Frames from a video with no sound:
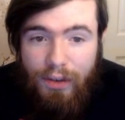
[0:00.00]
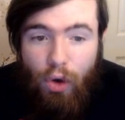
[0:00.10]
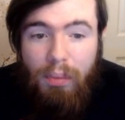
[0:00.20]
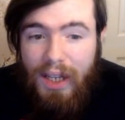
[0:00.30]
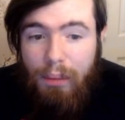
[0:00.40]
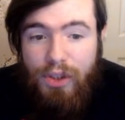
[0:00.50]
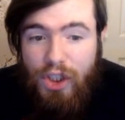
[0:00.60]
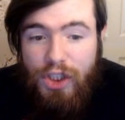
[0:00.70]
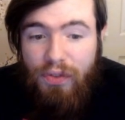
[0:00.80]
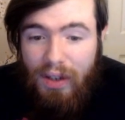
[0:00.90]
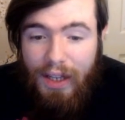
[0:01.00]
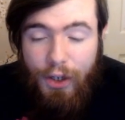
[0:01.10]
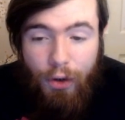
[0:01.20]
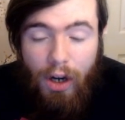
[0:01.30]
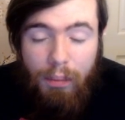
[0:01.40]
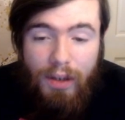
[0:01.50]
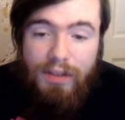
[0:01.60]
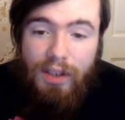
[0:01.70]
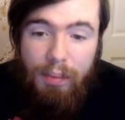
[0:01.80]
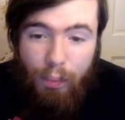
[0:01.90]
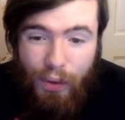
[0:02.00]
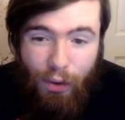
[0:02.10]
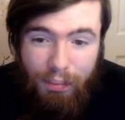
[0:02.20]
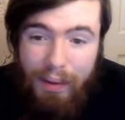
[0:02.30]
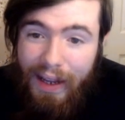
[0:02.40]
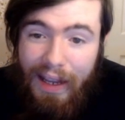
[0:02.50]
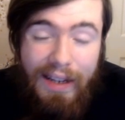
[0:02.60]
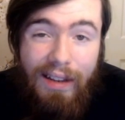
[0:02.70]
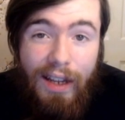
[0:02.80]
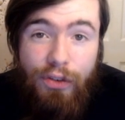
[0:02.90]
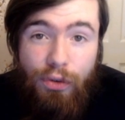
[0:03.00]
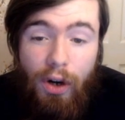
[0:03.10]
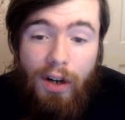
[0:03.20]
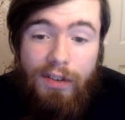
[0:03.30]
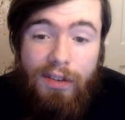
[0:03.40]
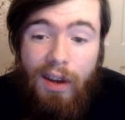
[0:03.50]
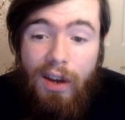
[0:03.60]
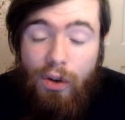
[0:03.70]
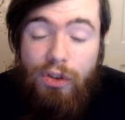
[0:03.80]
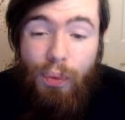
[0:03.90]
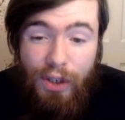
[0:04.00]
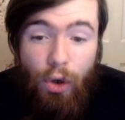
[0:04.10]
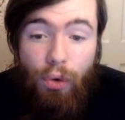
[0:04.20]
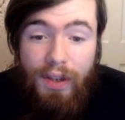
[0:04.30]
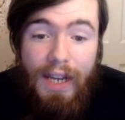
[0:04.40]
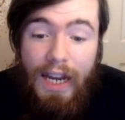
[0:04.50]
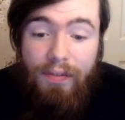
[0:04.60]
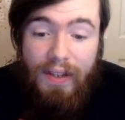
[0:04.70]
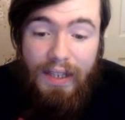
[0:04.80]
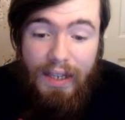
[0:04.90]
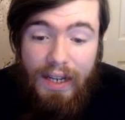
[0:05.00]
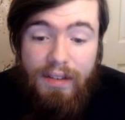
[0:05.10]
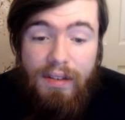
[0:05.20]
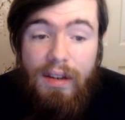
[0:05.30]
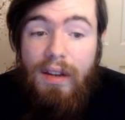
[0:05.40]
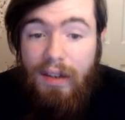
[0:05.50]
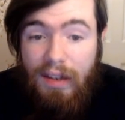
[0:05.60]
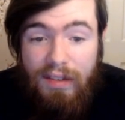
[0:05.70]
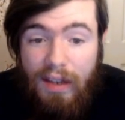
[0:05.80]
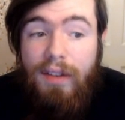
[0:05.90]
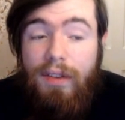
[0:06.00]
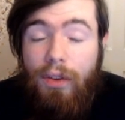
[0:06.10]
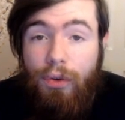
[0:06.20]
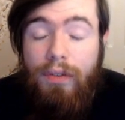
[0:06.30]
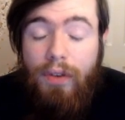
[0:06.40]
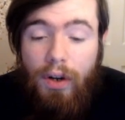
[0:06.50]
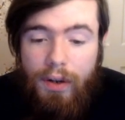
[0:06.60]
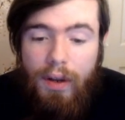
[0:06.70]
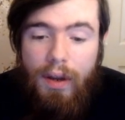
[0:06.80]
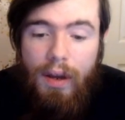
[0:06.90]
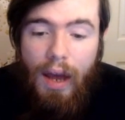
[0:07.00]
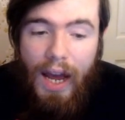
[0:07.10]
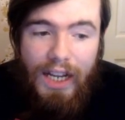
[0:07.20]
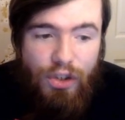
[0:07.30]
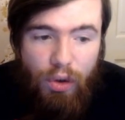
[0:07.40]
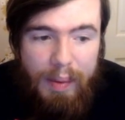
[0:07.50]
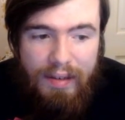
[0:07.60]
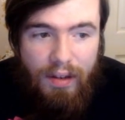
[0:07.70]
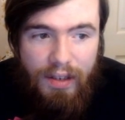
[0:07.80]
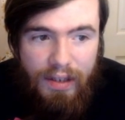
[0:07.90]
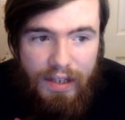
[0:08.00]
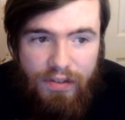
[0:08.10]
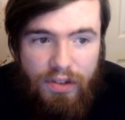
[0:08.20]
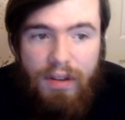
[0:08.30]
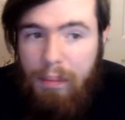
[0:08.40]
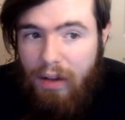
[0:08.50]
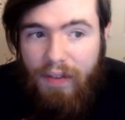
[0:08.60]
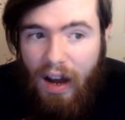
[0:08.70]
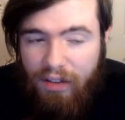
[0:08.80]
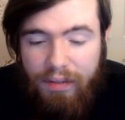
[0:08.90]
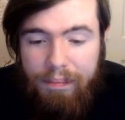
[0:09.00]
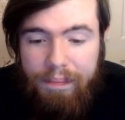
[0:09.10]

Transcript: Normally it would search for a light or dark monster, but we don't play any lights or darks, so we know that anything he hits, he's sending to the graveyard. So he's just a mill 5.